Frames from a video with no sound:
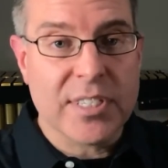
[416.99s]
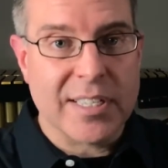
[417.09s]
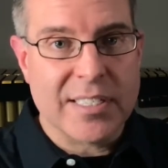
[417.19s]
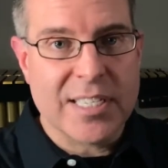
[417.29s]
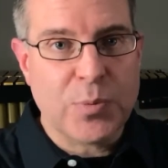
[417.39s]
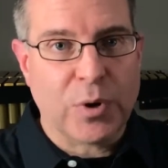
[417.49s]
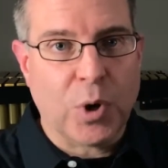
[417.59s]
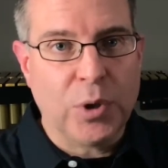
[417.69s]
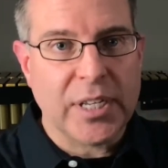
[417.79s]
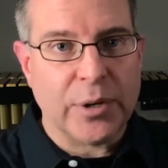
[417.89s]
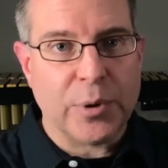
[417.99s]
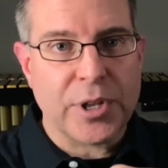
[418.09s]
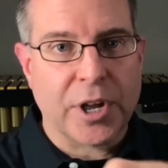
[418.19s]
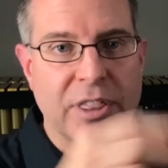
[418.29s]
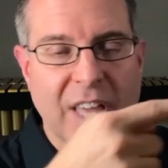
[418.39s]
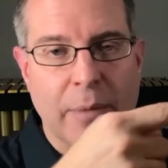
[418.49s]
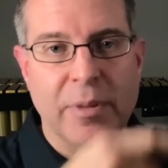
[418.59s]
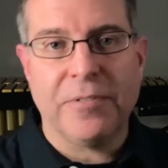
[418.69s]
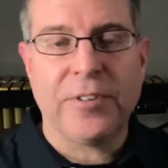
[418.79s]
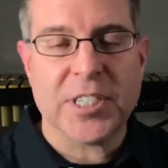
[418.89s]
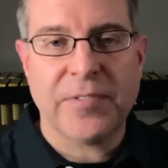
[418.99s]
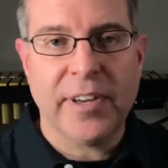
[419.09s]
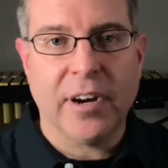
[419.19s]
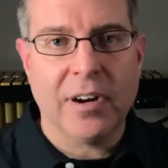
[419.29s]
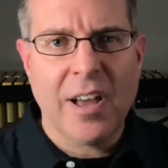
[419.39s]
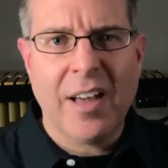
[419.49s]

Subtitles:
that since we were holding it with our thumb and first finger,